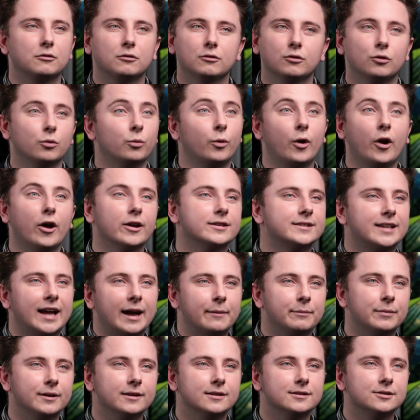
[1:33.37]
the worst
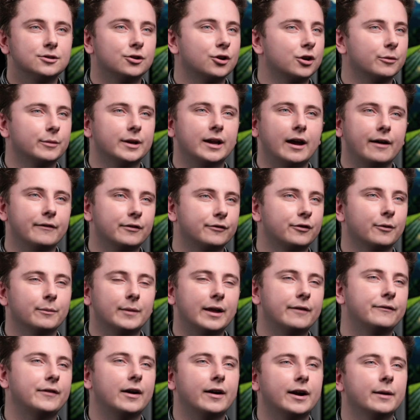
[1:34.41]
happens, you're going to be covered from
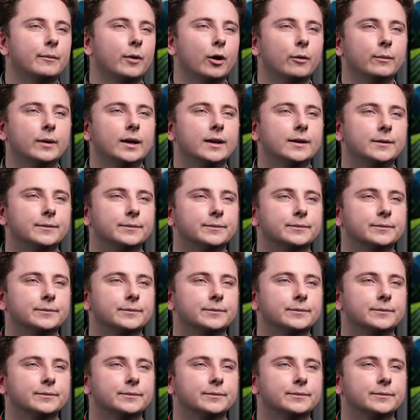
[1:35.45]
that very moment.